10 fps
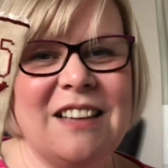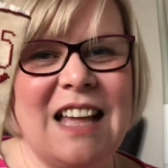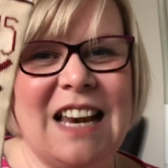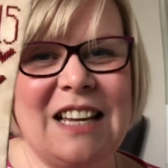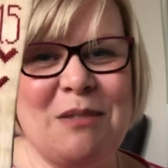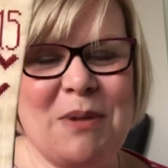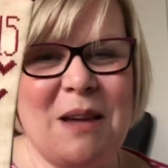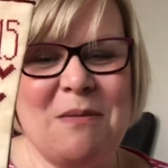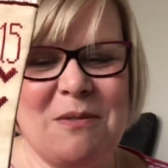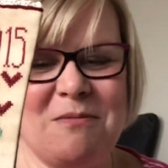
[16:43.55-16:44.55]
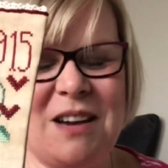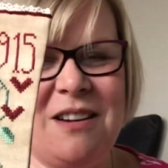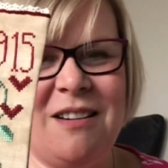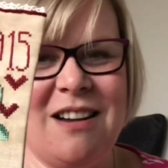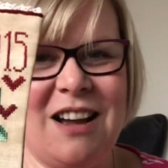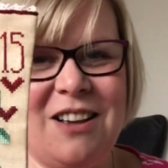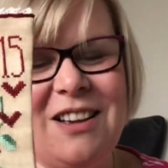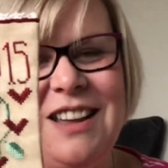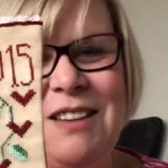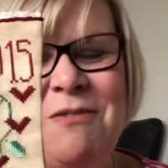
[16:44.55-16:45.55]
a little bit, when
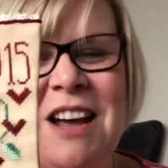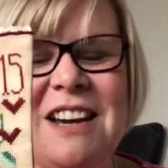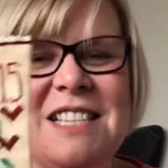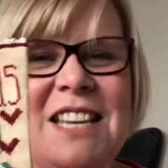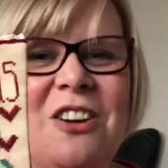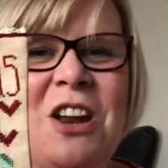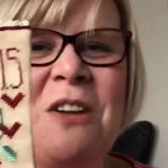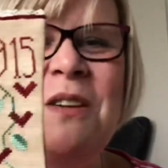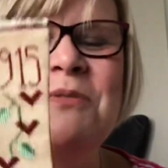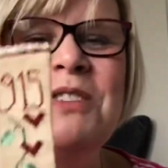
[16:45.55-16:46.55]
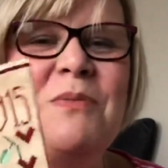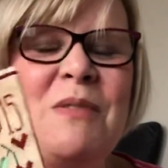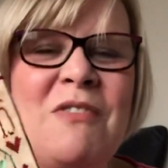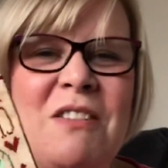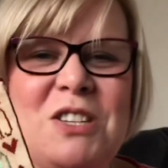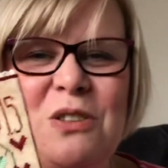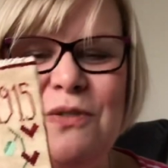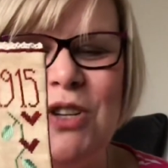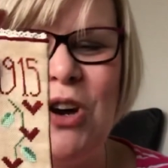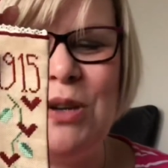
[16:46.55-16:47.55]
in reality I know it would have been very tough
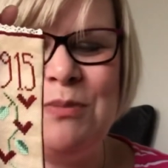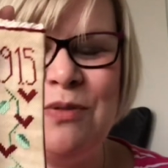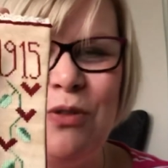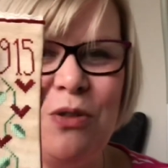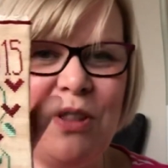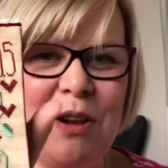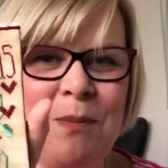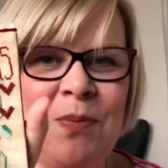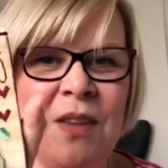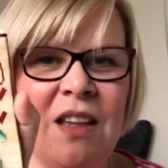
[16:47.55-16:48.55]
times for them.